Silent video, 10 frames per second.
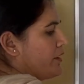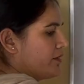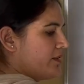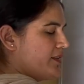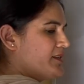
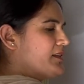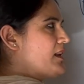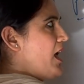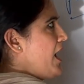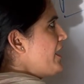This
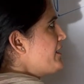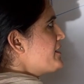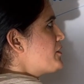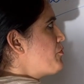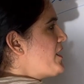gland
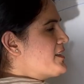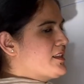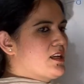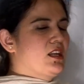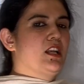is
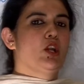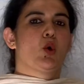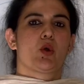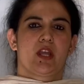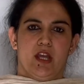basically
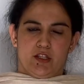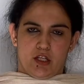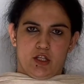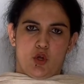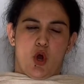
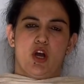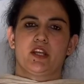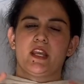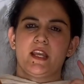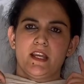located
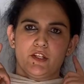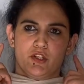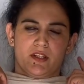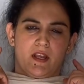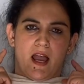on
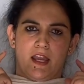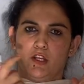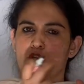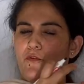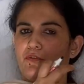each
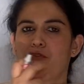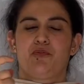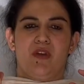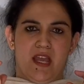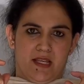side of the
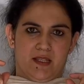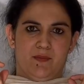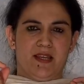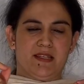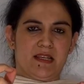face,
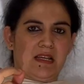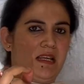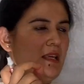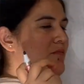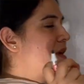
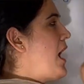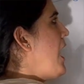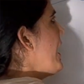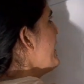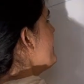basically
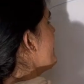behind